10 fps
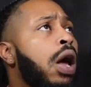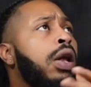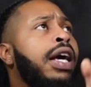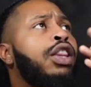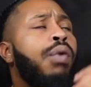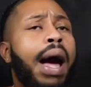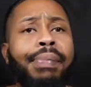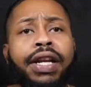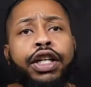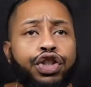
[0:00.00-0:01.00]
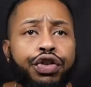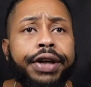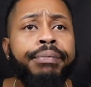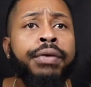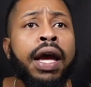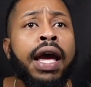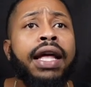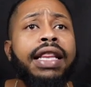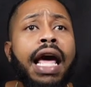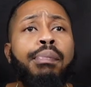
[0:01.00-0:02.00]
Look at the rap industry.
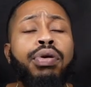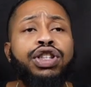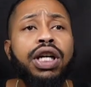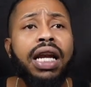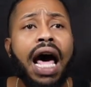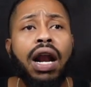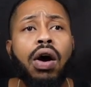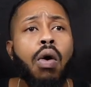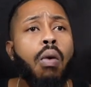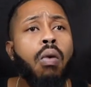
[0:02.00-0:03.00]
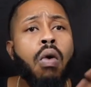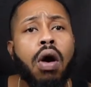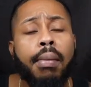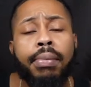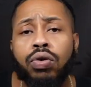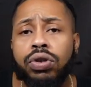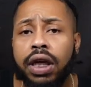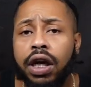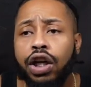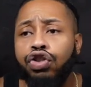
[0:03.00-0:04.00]
They push a lot of war
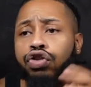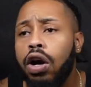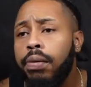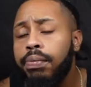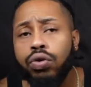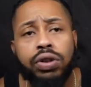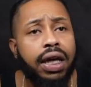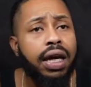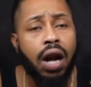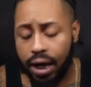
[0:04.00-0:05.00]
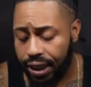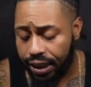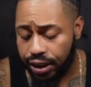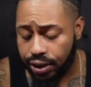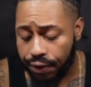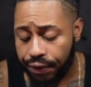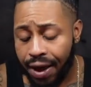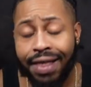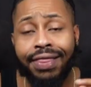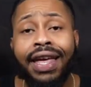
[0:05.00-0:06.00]
music, or drug music, and all of this stuff.
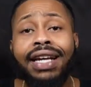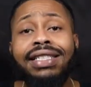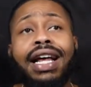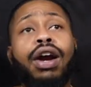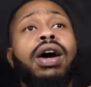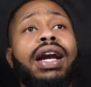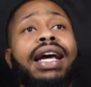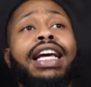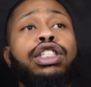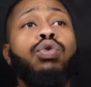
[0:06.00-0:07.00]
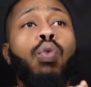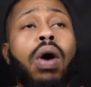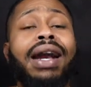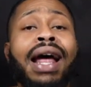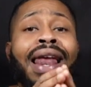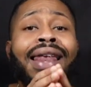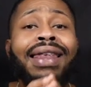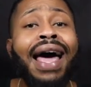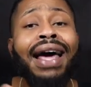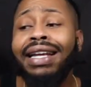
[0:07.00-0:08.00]
Things that are going to get you what?
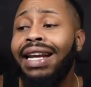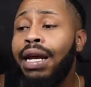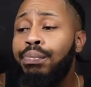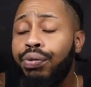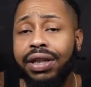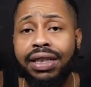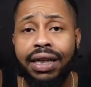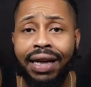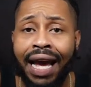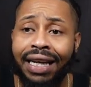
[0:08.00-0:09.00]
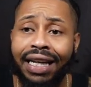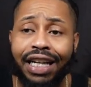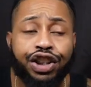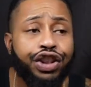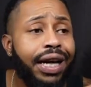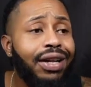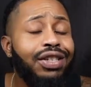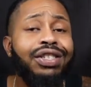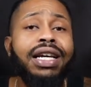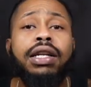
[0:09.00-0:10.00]
Landed in prison, landed in jail,
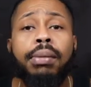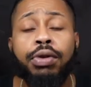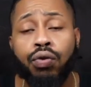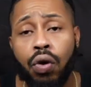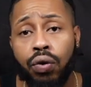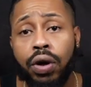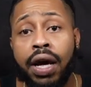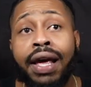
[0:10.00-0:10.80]
sent up the road.